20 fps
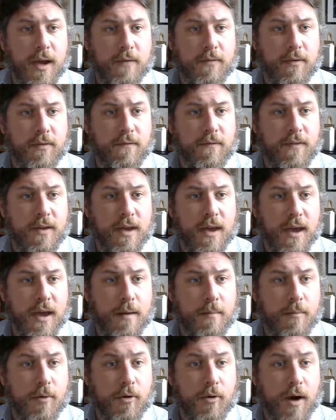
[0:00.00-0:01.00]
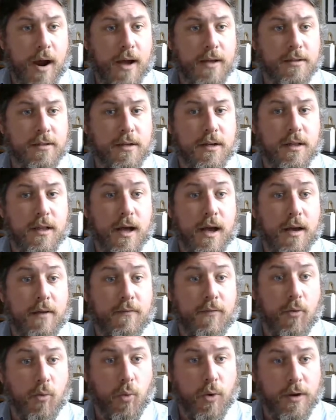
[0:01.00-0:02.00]
have a VM Horizon client
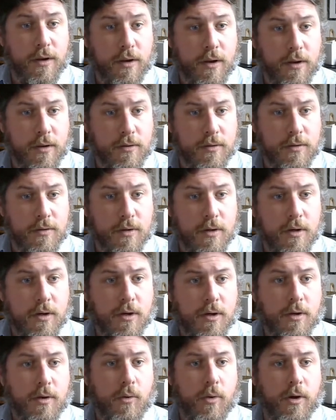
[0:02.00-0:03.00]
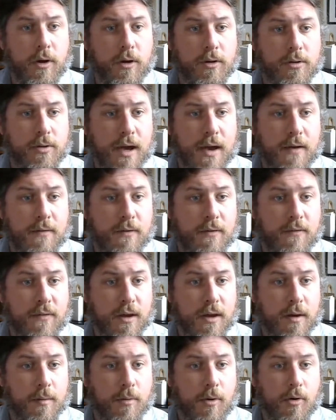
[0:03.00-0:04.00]
for Windows. We also have a
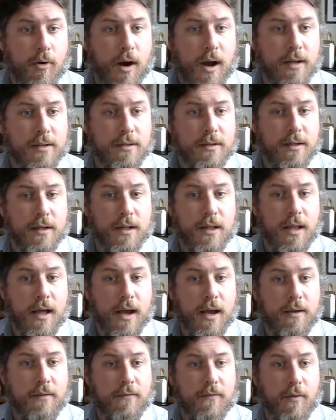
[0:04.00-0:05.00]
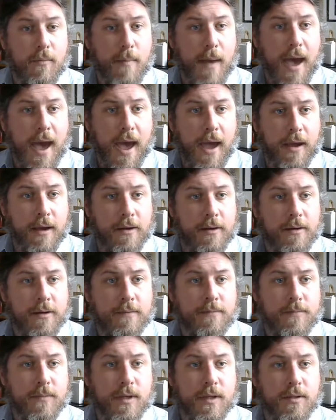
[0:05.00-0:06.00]
VM Horizon client for Mac.
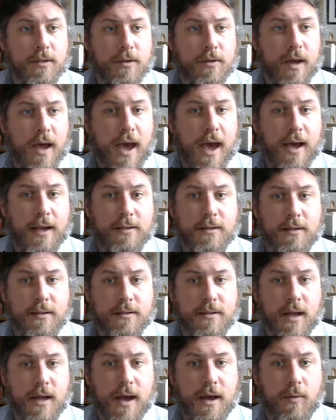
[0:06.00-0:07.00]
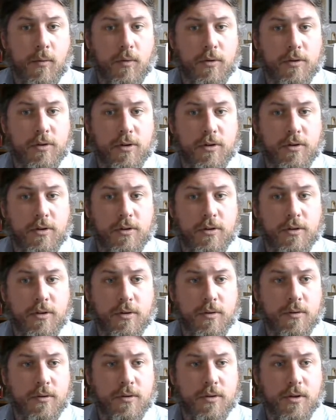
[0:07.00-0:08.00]
And so to access that, what you're going to
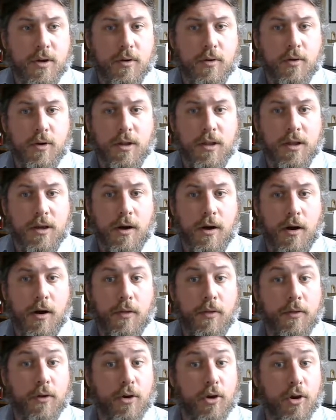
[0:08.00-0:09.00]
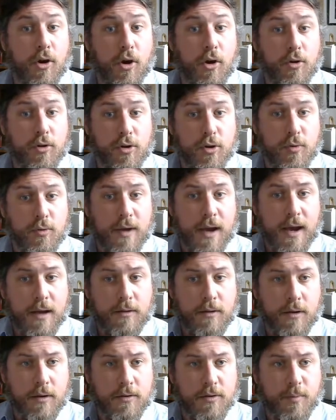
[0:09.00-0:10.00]
do is go click on the Go to
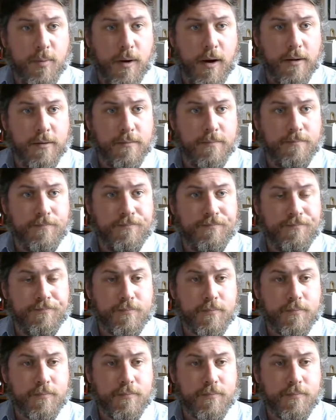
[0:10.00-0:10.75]
Downloads button,